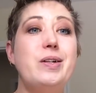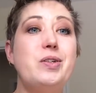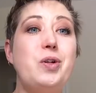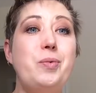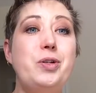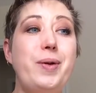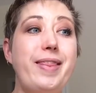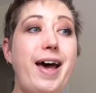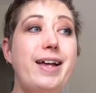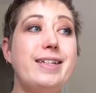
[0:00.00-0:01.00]
So between
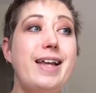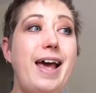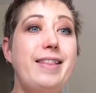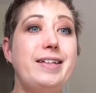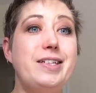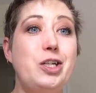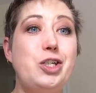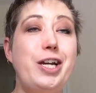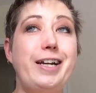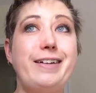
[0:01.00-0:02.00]
that and the
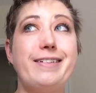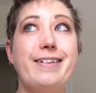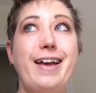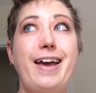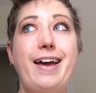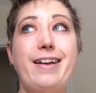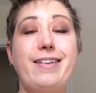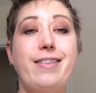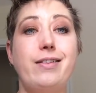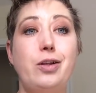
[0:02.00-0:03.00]
stitching and
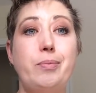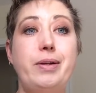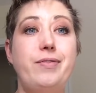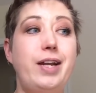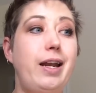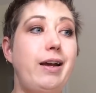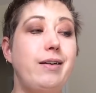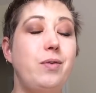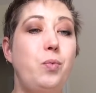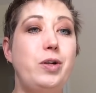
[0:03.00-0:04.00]
the little bit of
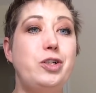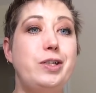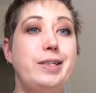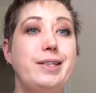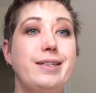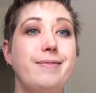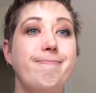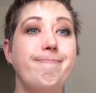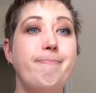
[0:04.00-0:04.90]
knitting, which is